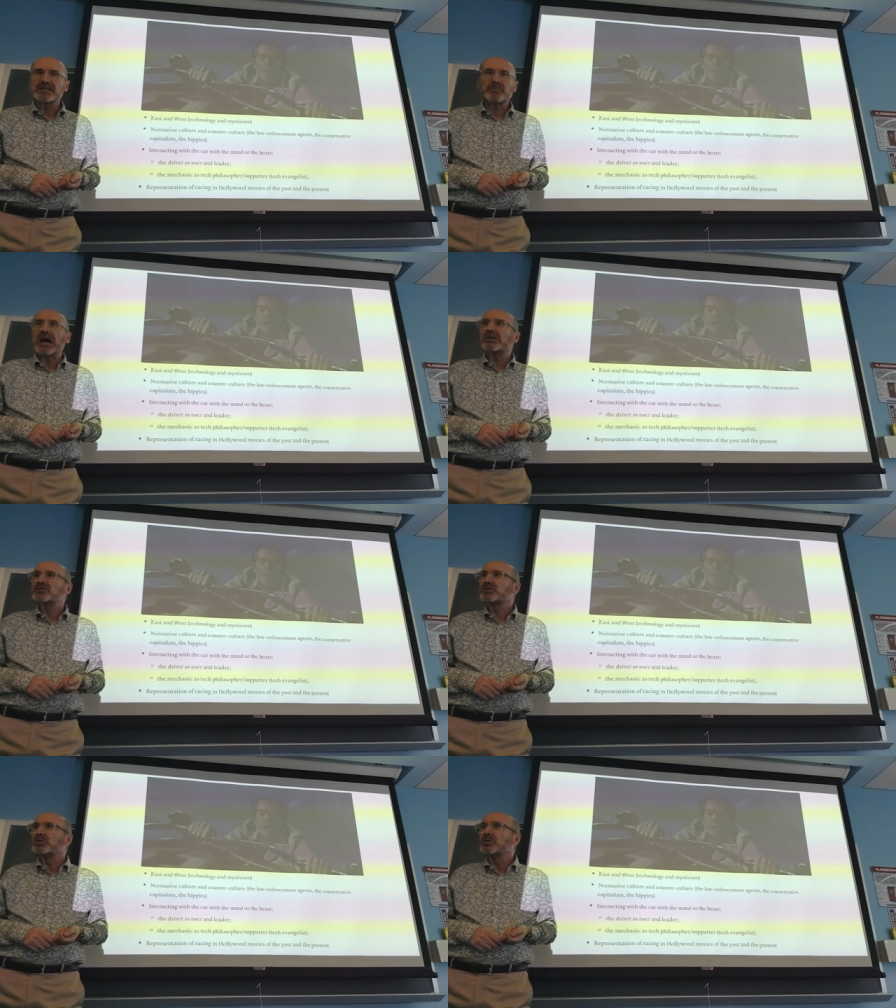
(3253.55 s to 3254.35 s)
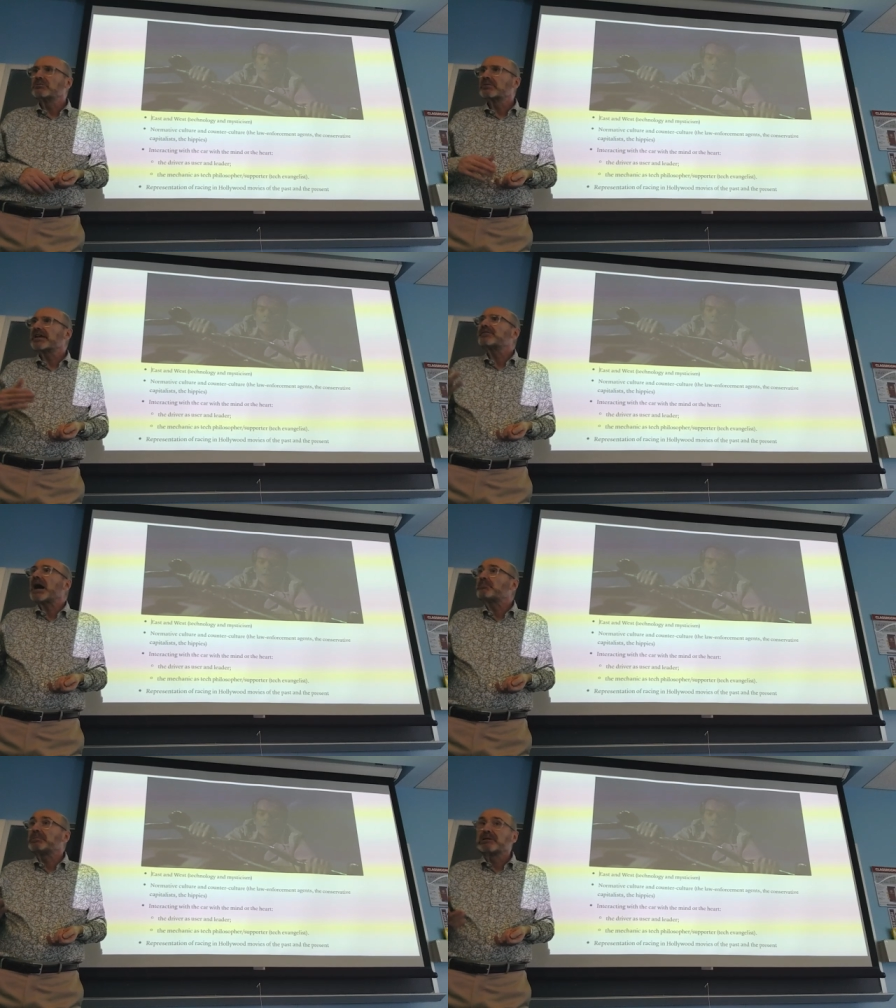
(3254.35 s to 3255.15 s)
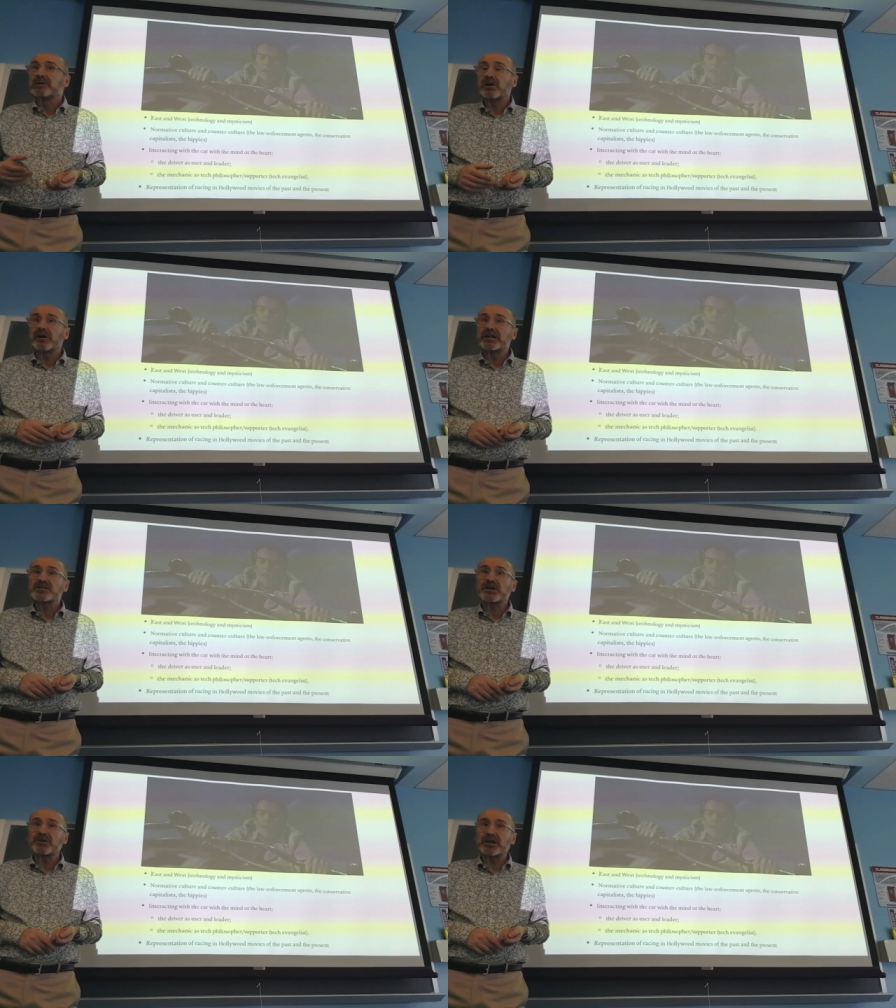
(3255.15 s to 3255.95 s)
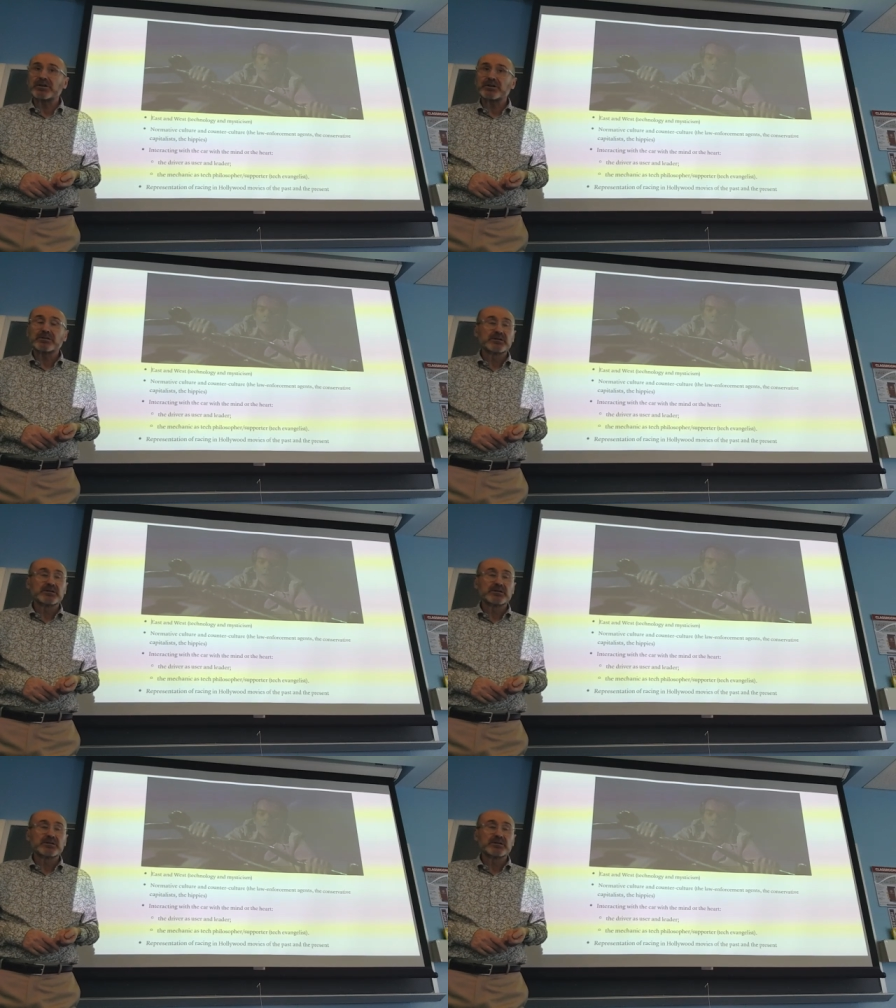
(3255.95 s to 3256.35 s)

about to give up on his career.